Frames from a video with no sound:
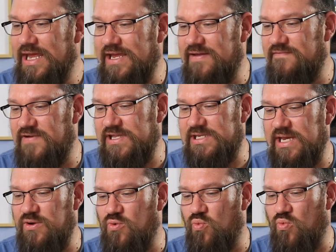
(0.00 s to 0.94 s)

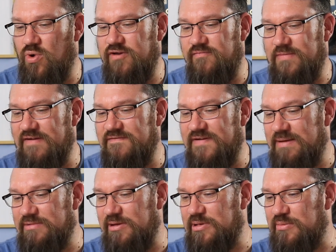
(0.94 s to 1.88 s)
convincing one of my
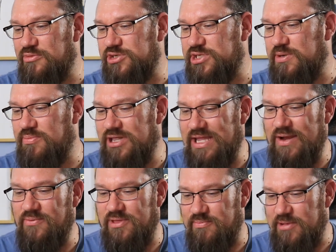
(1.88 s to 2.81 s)
family members to play
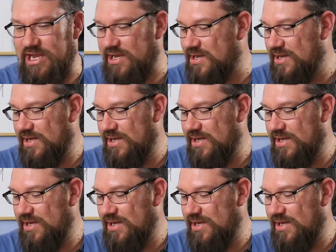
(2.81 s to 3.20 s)
with me,